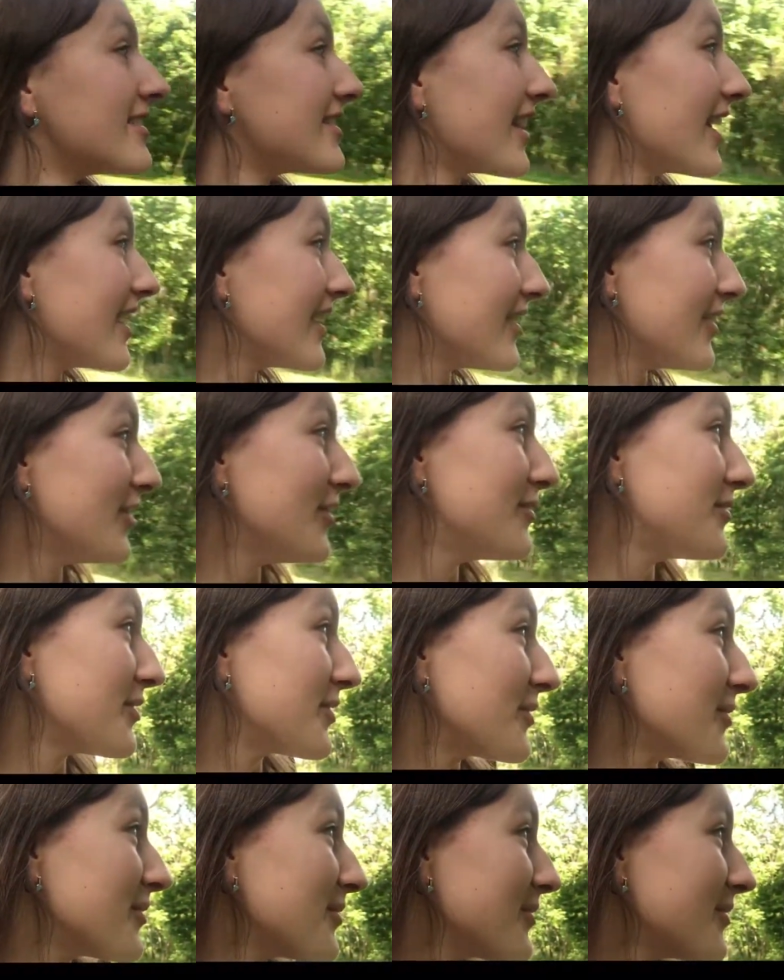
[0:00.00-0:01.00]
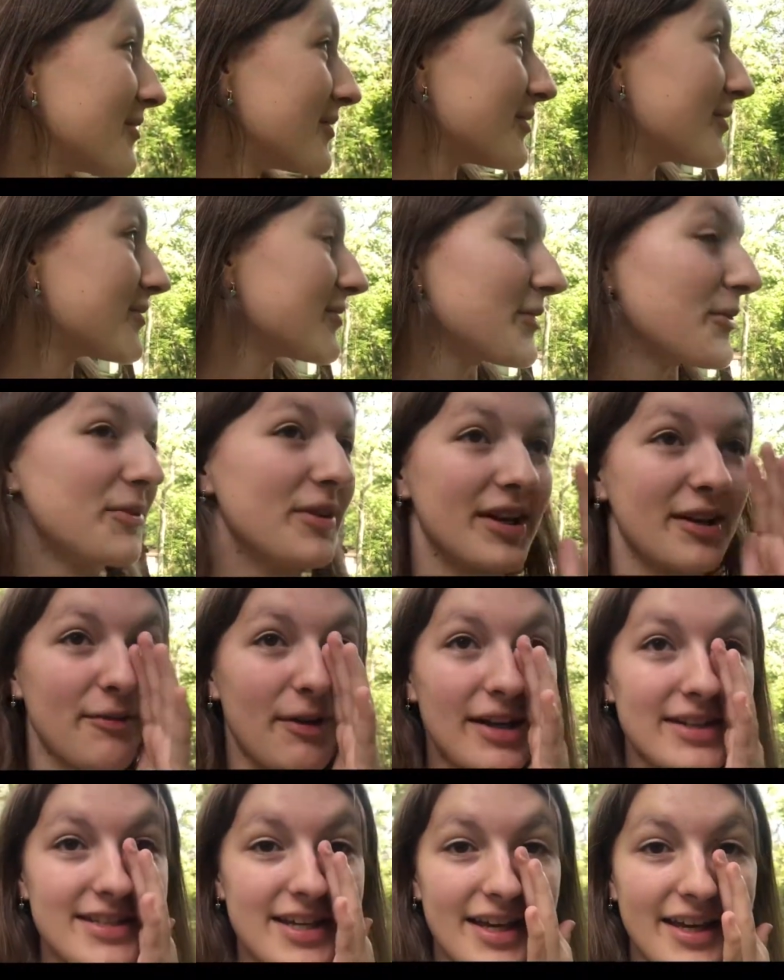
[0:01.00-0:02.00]
Thank you for ruining
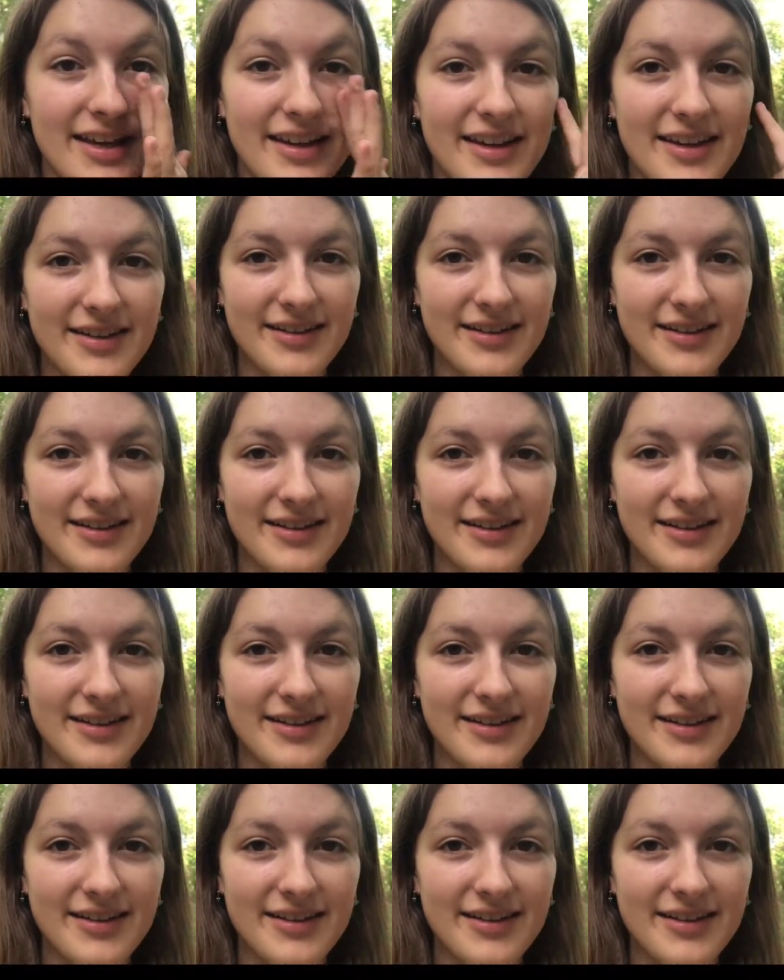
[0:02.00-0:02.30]
my take.